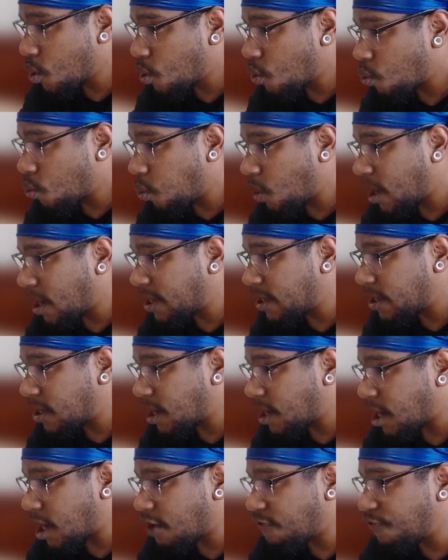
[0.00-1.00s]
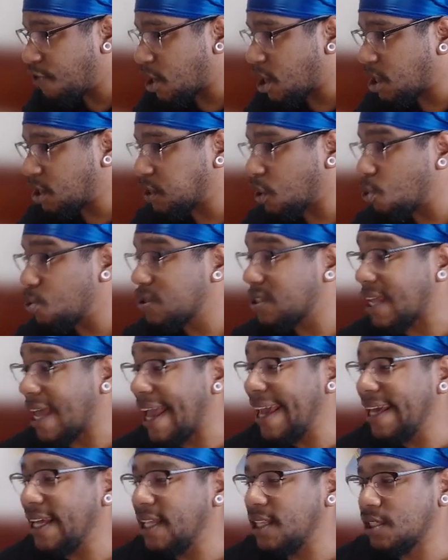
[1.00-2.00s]
one of the close
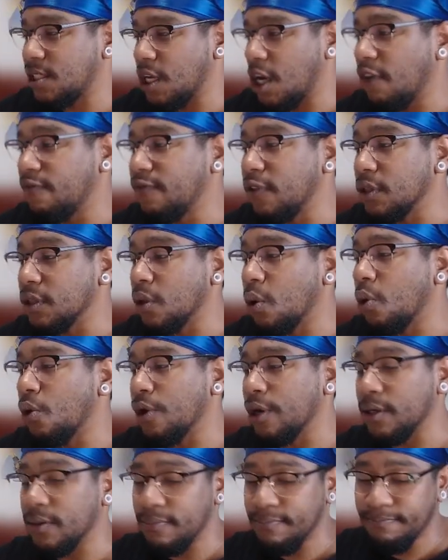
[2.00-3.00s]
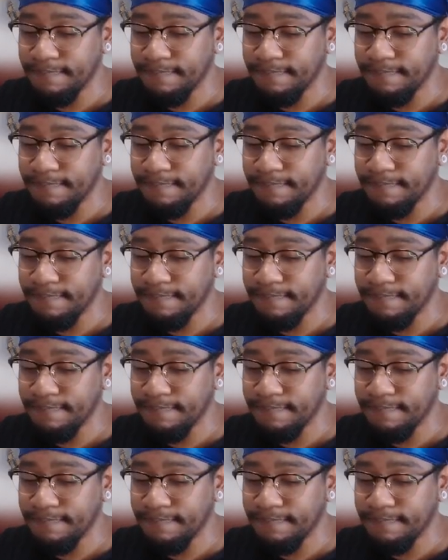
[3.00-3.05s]
aides of the Lord.